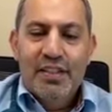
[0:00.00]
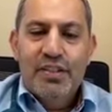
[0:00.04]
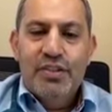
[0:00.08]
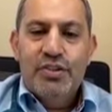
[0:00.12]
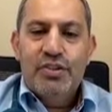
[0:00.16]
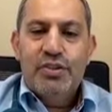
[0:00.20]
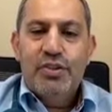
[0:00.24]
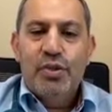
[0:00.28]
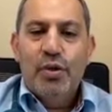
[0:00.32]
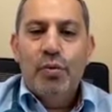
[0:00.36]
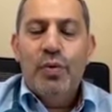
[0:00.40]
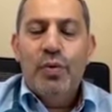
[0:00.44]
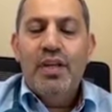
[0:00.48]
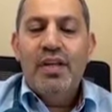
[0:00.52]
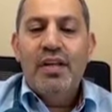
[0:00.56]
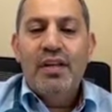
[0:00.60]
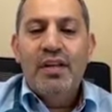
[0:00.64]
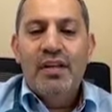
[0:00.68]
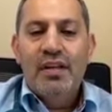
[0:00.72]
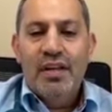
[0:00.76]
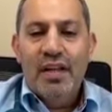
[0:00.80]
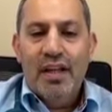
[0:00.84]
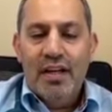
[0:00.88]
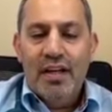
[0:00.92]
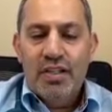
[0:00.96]
So we
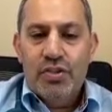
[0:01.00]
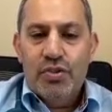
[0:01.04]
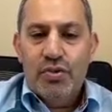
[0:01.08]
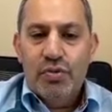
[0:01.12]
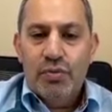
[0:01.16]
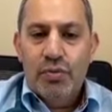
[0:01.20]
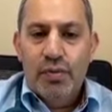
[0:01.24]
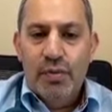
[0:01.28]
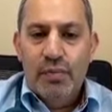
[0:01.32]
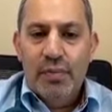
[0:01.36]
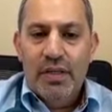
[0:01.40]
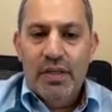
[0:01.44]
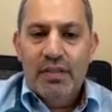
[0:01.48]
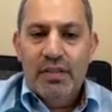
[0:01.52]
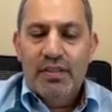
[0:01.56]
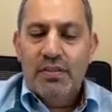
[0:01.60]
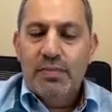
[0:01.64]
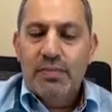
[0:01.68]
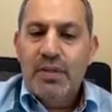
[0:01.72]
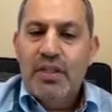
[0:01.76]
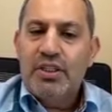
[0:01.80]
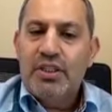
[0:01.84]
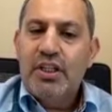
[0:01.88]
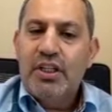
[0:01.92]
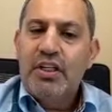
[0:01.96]
encourage women,
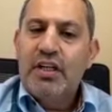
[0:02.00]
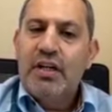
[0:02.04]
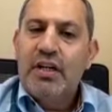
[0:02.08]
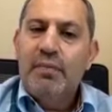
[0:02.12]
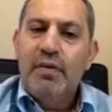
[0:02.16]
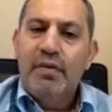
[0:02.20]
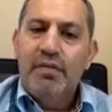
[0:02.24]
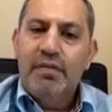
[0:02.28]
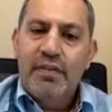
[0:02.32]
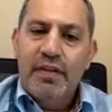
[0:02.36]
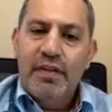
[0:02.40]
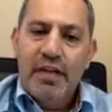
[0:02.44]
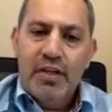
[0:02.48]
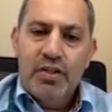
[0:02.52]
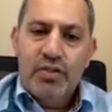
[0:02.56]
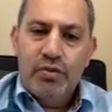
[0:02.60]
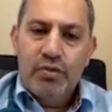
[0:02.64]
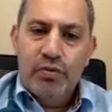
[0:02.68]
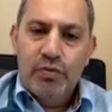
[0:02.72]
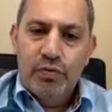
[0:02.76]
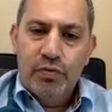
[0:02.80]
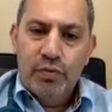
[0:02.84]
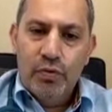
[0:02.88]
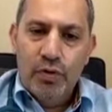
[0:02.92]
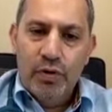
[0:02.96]
especially above the age
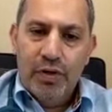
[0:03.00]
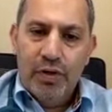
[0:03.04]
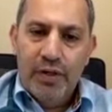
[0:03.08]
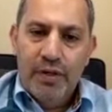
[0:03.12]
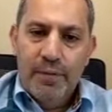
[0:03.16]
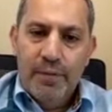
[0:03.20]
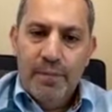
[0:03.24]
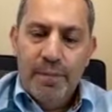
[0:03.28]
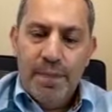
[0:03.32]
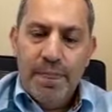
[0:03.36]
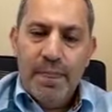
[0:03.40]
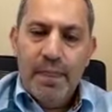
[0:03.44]
of 40,